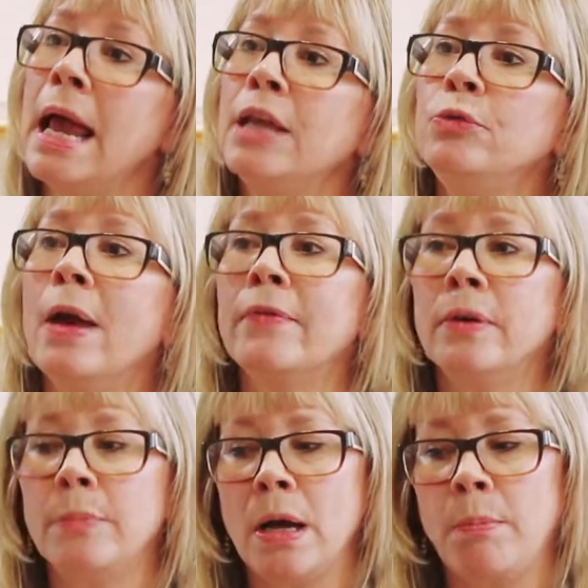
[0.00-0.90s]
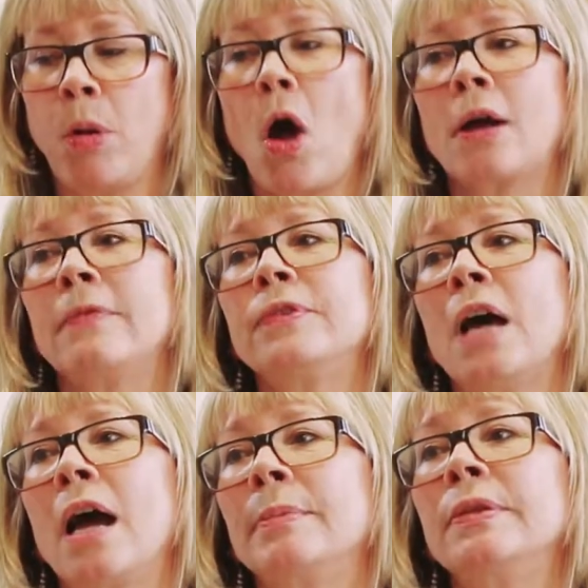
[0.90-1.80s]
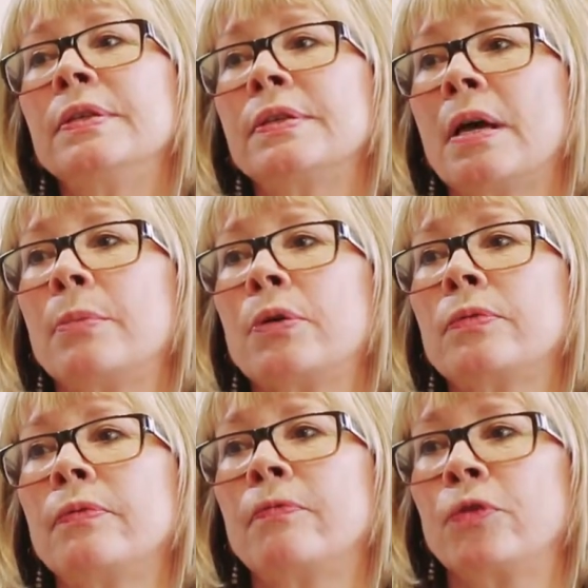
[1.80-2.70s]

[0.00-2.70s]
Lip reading: and you have a block of time in the summer